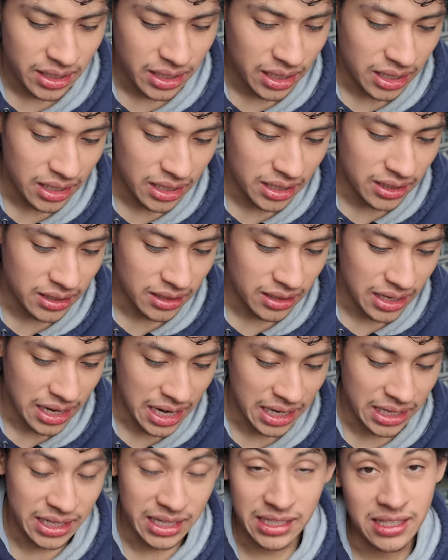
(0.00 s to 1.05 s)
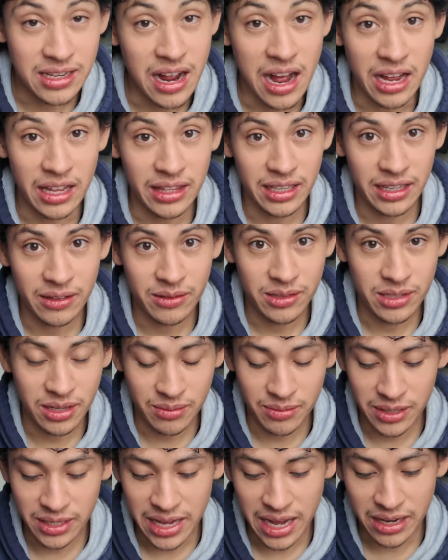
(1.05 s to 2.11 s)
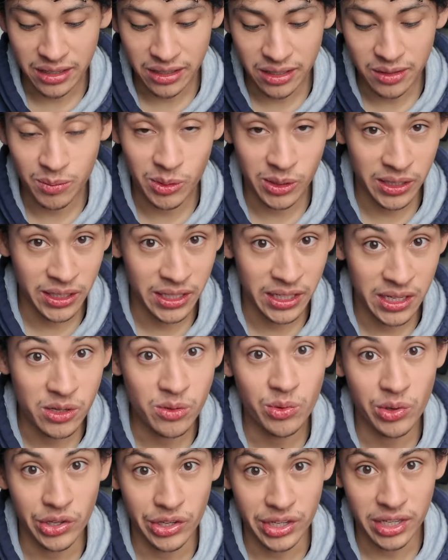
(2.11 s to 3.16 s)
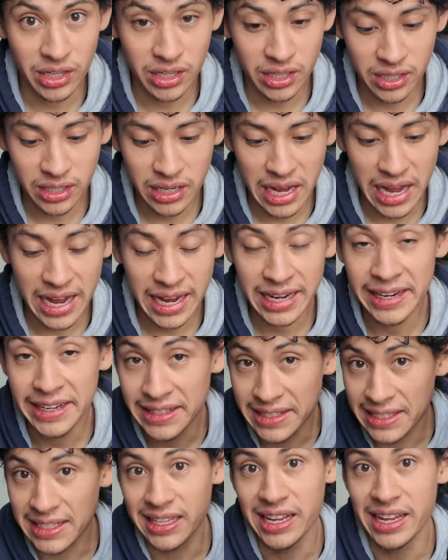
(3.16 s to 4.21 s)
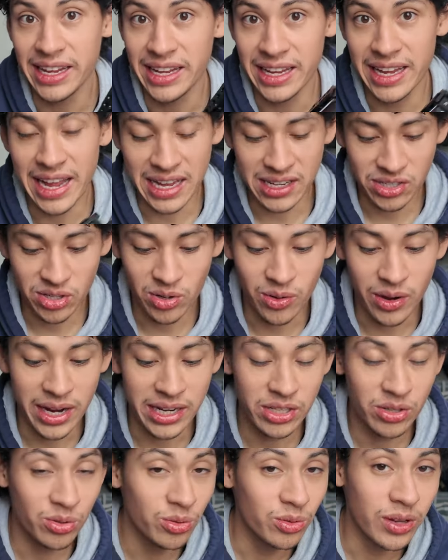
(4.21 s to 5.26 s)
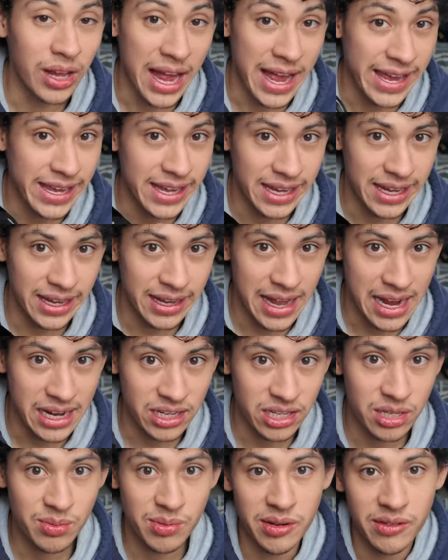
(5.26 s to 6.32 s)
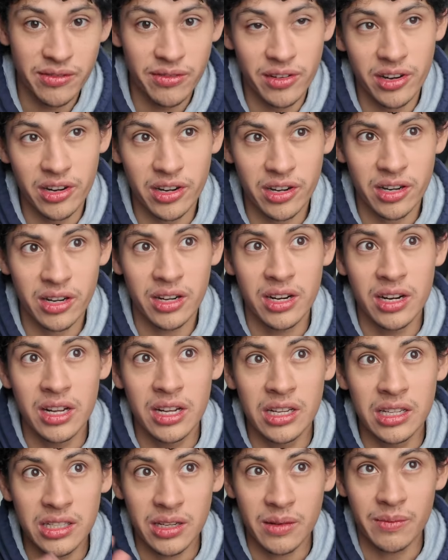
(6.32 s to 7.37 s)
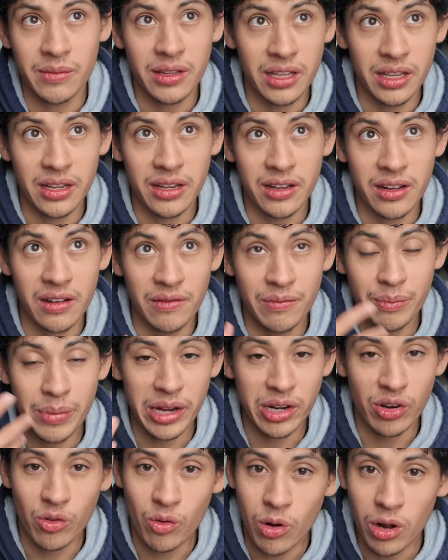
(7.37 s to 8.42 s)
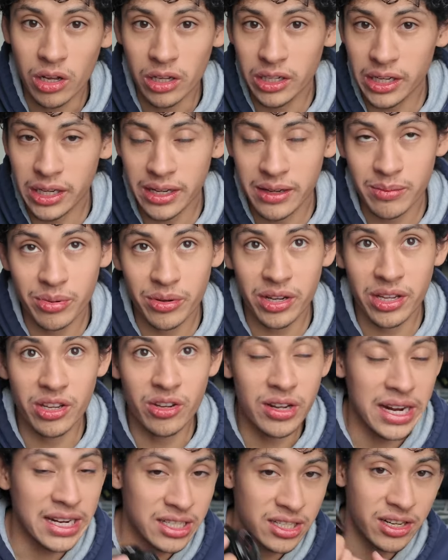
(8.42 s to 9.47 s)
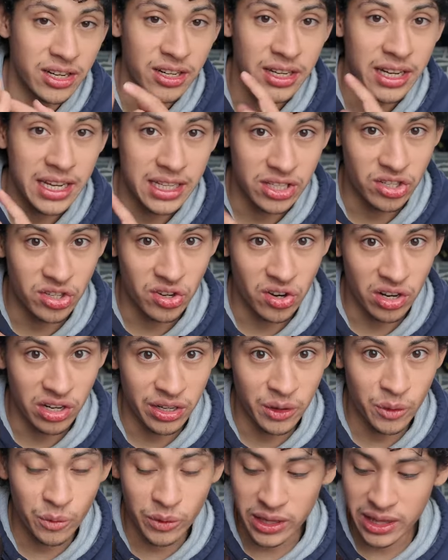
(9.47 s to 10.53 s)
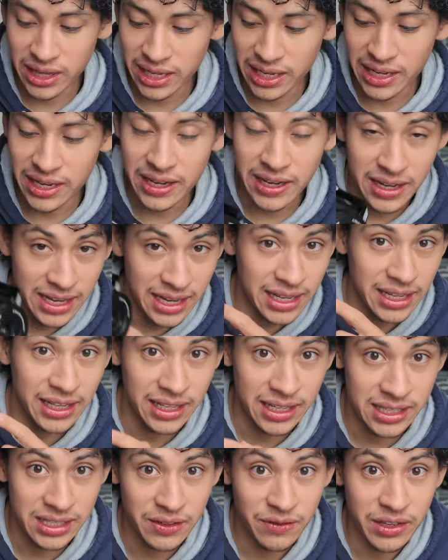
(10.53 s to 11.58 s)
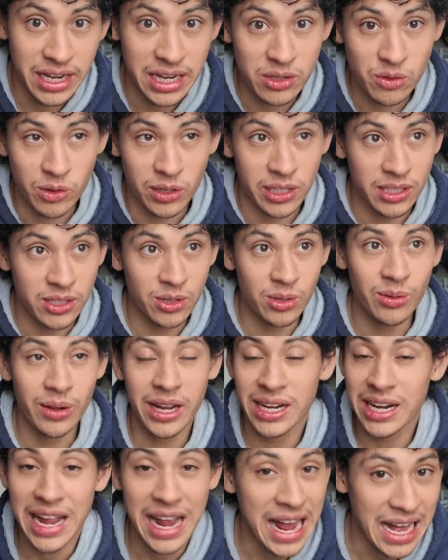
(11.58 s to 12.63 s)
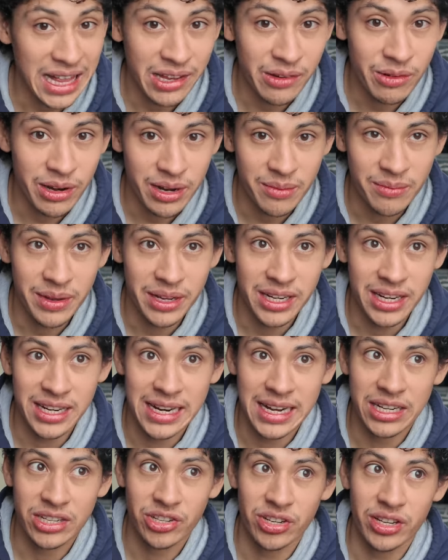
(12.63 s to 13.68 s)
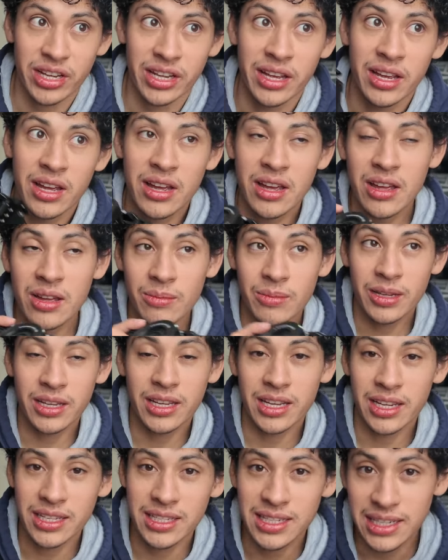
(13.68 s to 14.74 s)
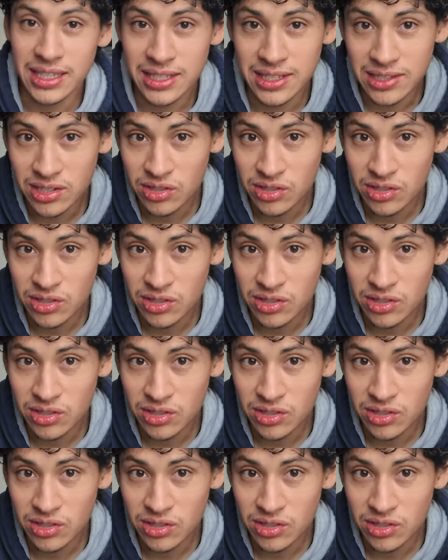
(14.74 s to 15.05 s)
I did not think it was gonna be that good, but it is really good, and it's light, so I do like it. I just prefer something of better quality. But you guys could get started with the kit lens if you guys wanted to, and I highly recommend it, actually, because it's